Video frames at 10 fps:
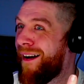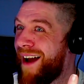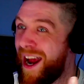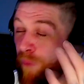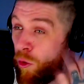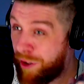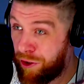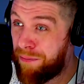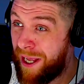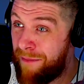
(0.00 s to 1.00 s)
And I'm only going
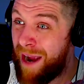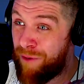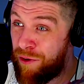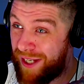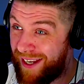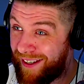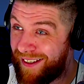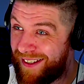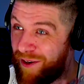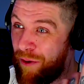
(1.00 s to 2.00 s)
to play my music.
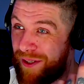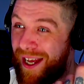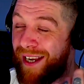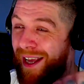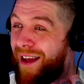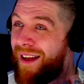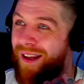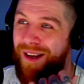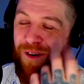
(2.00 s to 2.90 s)
So I was like, right,